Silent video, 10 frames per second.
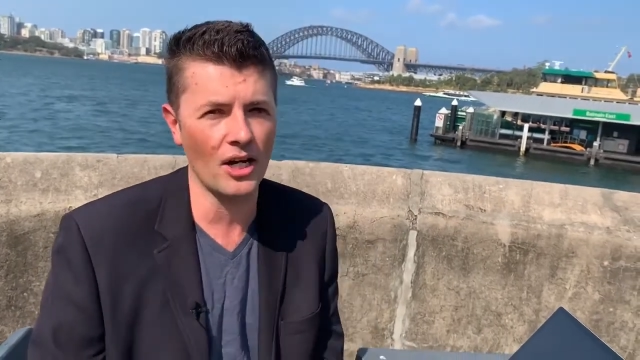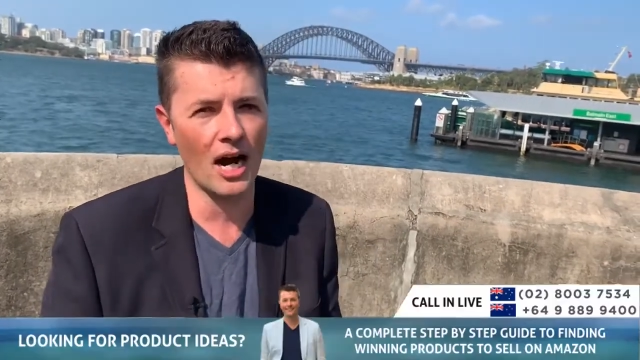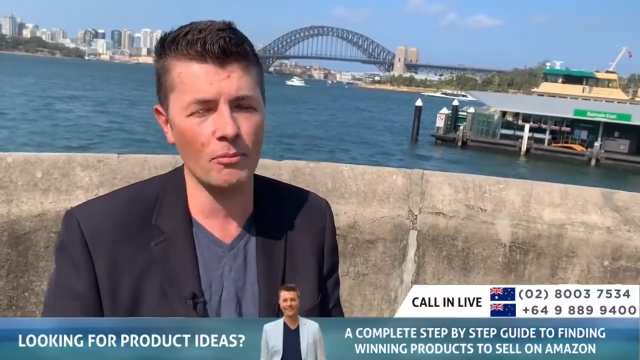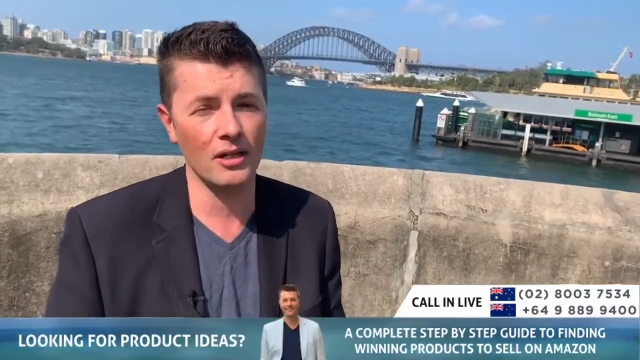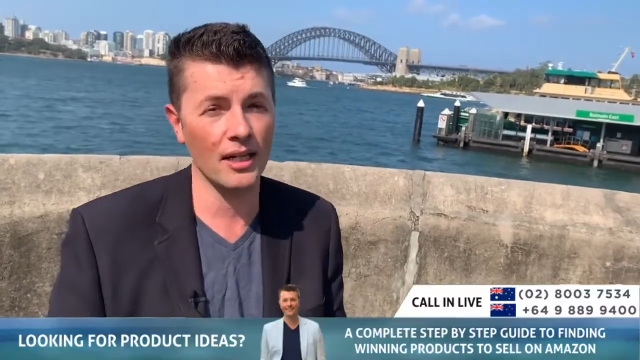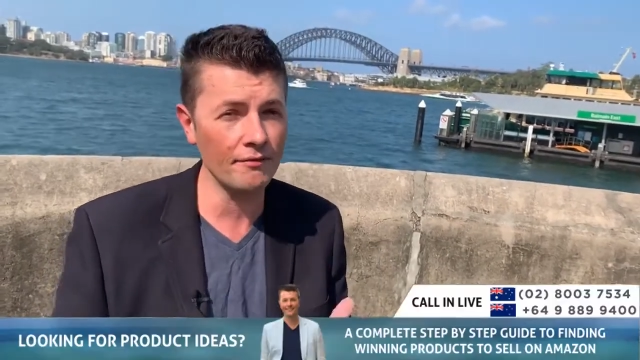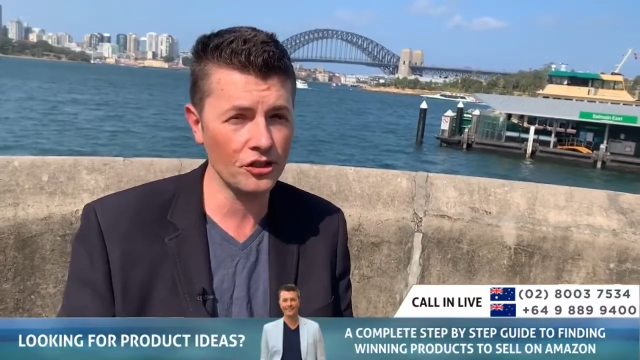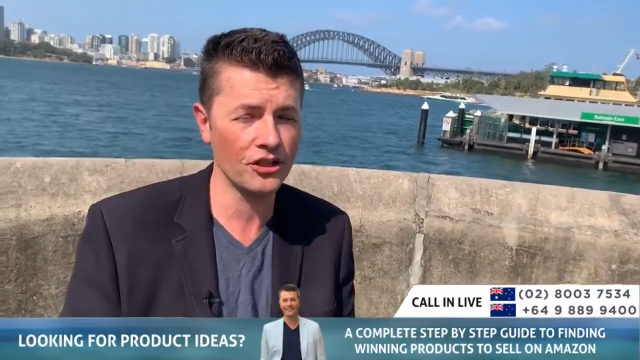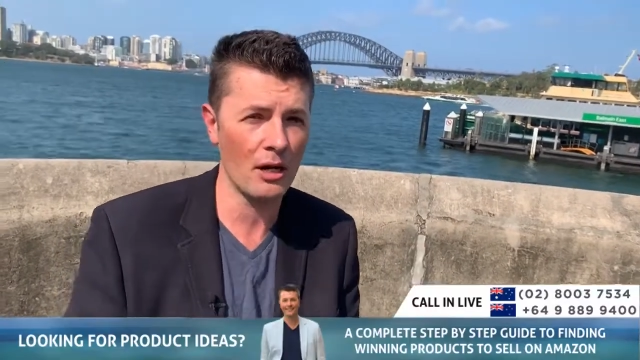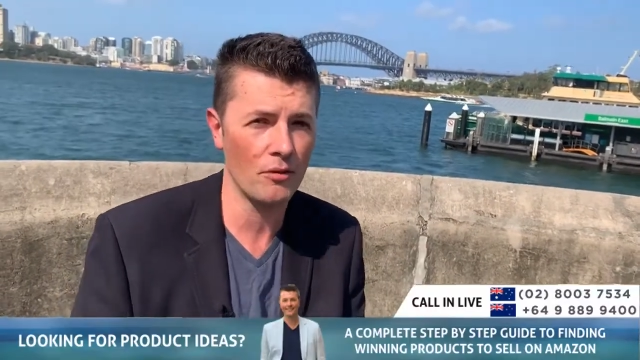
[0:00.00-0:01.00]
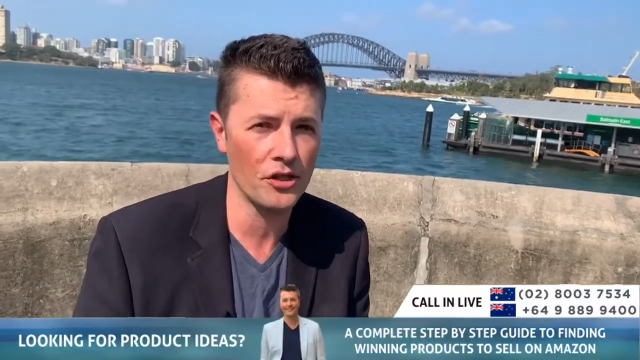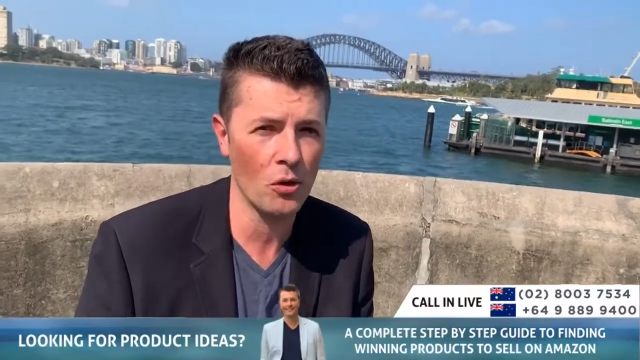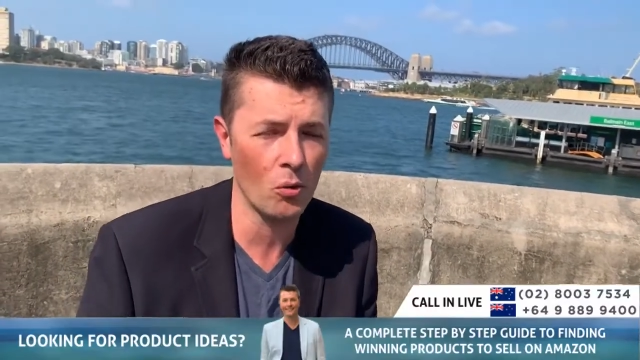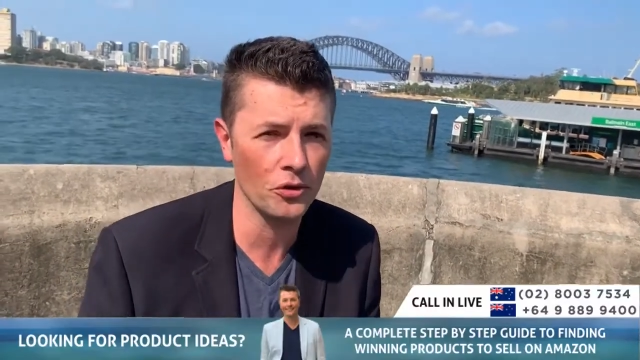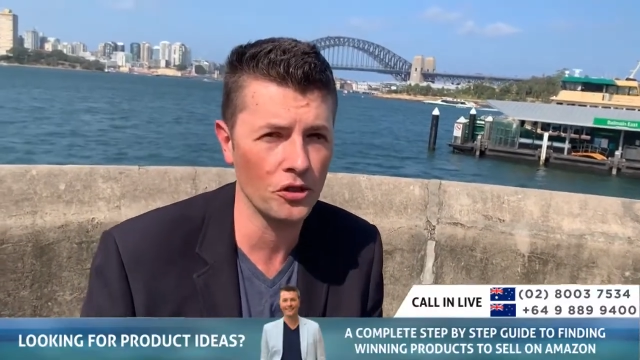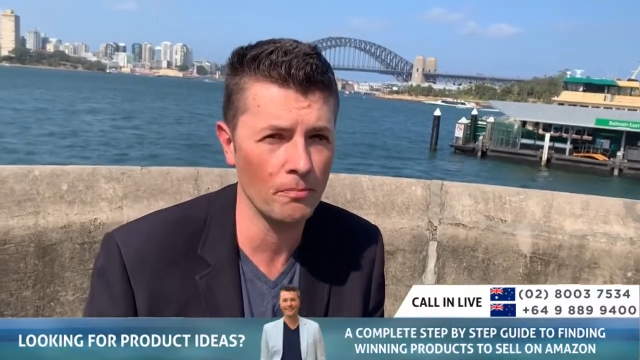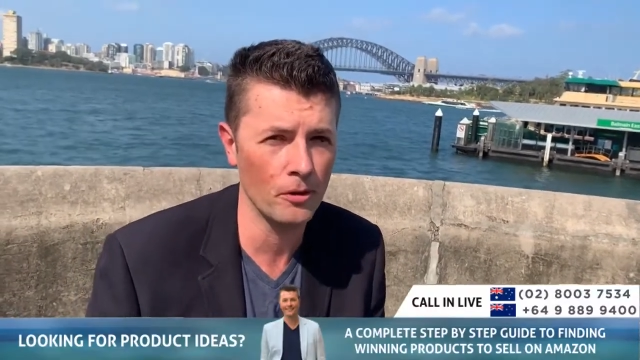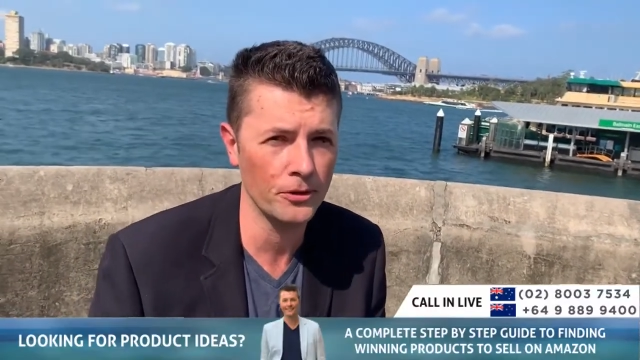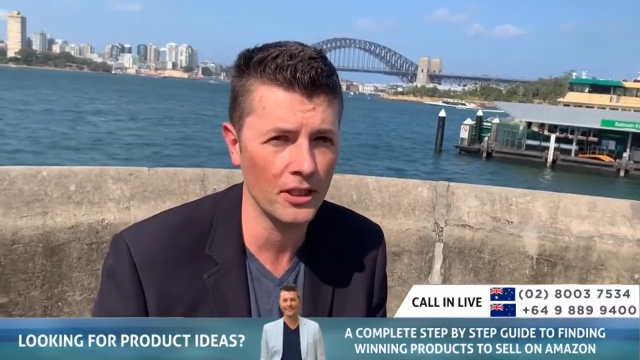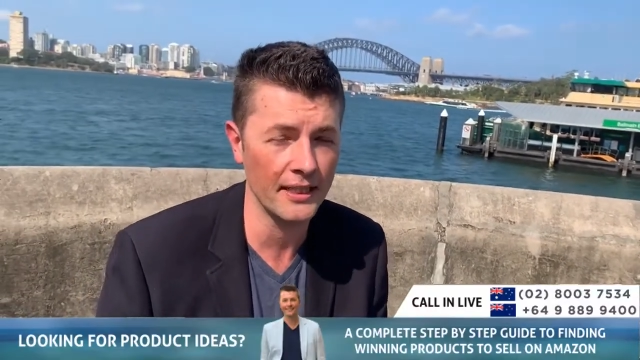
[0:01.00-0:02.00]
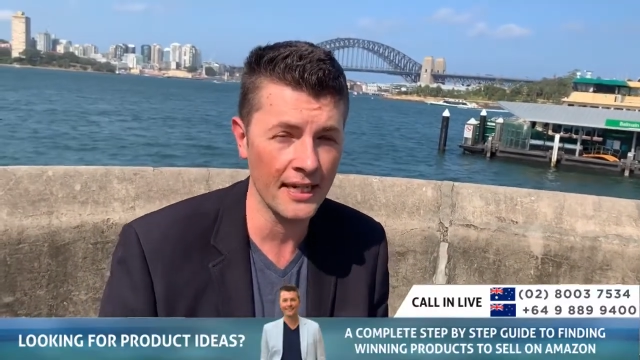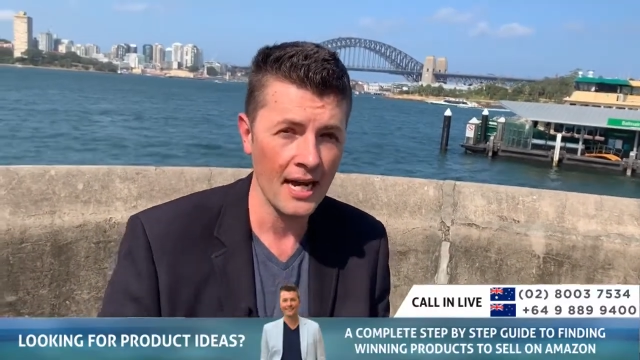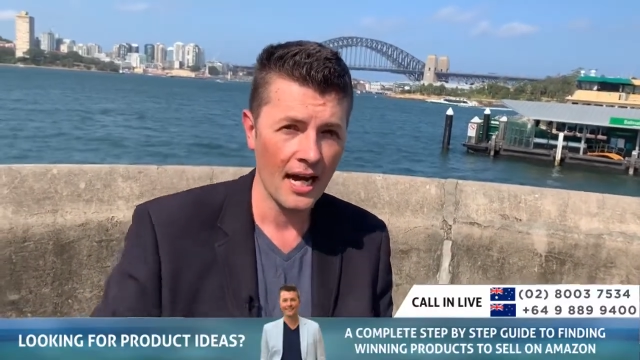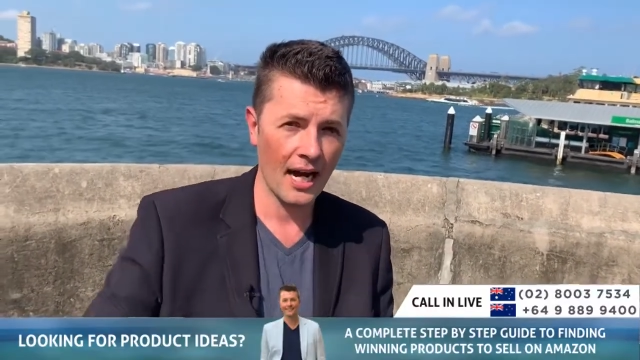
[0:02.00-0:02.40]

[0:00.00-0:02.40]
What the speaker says: I would love to chat with you also personally.